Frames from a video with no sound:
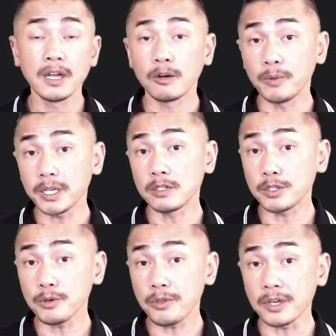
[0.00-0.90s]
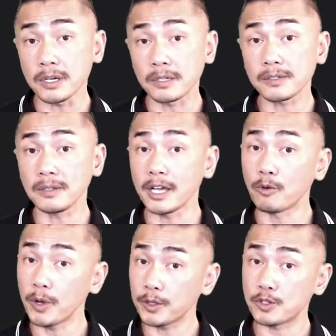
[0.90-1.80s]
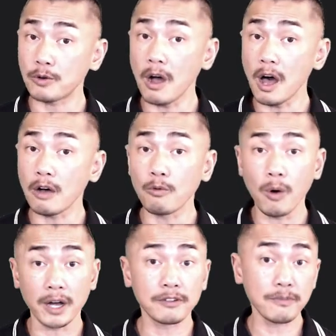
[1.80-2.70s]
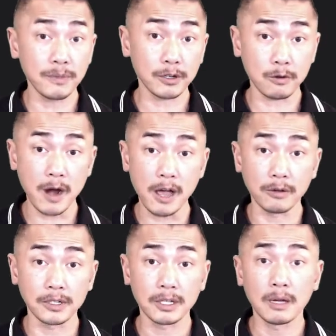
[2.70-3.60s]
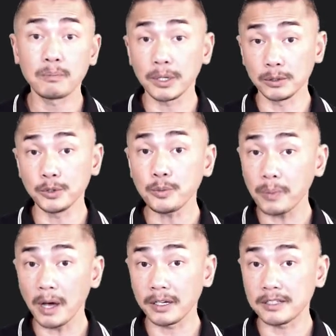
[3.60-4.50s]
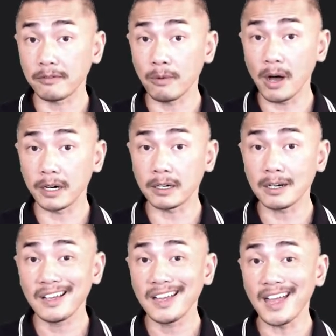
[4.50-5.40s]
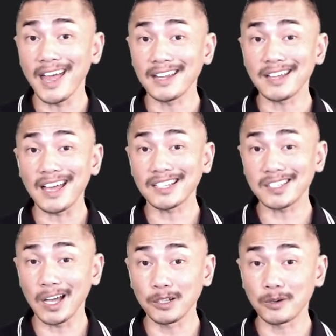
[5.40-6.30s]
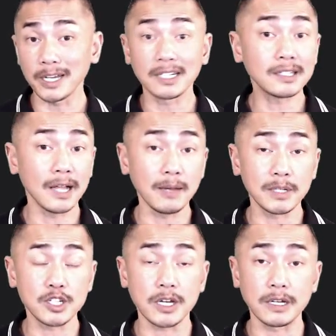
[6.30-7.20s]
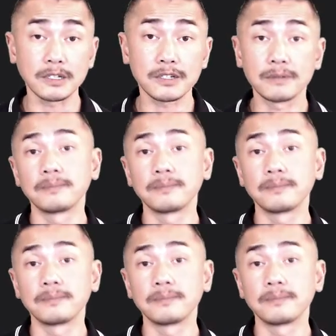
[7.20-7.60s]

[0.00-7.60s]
We can do things like withdraw water from the ground, pollute bodies of water, and accelerate climate change.